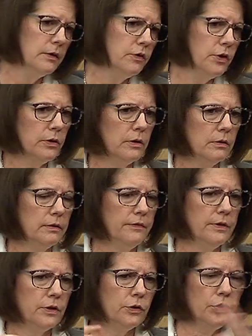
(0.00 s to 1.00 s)
you live
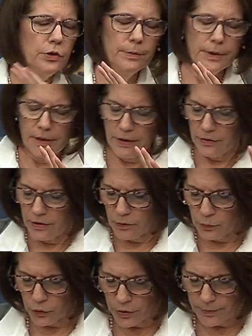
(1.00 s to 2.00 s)
in an urban area,
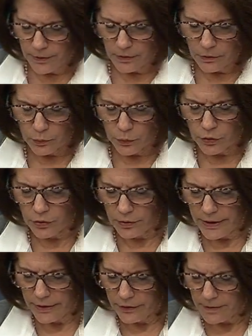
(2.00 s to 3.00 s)
rural
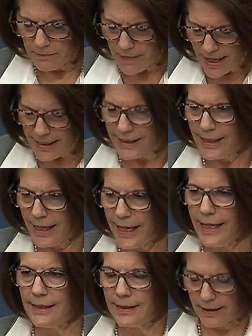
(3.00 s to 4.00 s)
area,
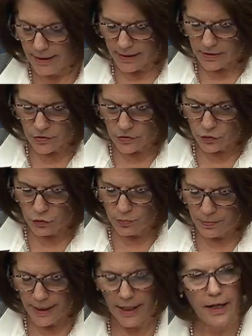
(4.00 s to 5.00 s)
Medicaid cuts to
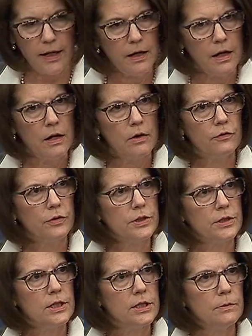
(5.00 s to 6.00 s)
pay for
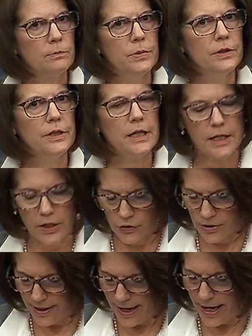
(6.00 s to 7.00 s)
billionaire
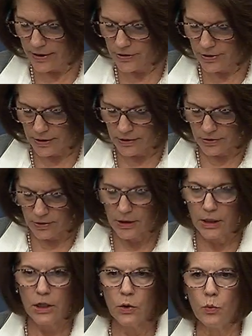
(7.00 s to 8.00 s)
tax cuts
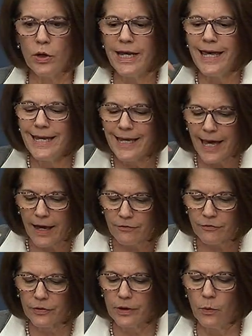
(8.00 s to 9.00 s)
would hit
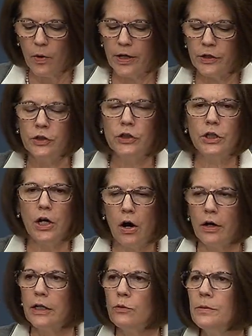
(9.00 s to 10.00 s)
everyone
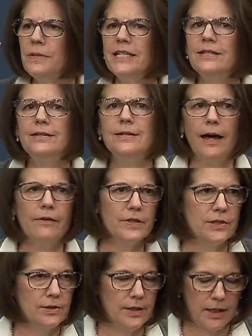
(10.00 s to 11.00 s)
hard. It would be
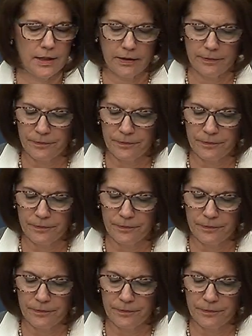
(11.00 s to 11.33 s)
devastating.